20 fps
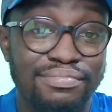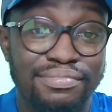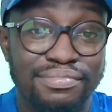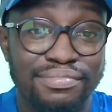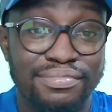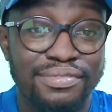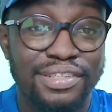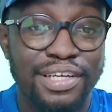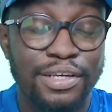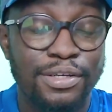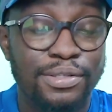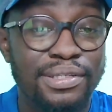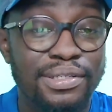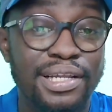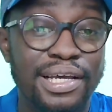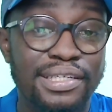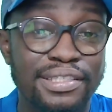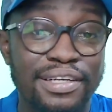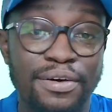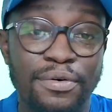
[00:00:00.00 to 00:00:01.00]

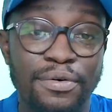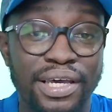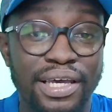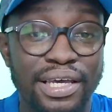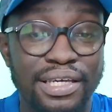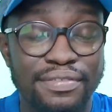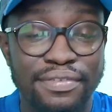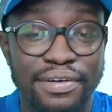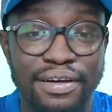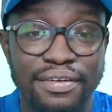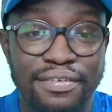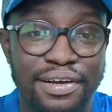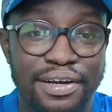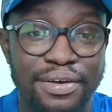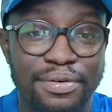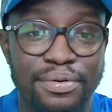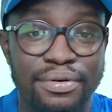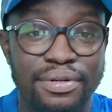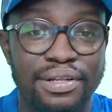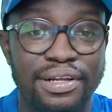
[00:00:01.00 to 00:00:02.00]
utilize their wingers very
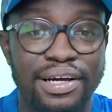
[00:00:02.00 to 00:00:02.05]
well.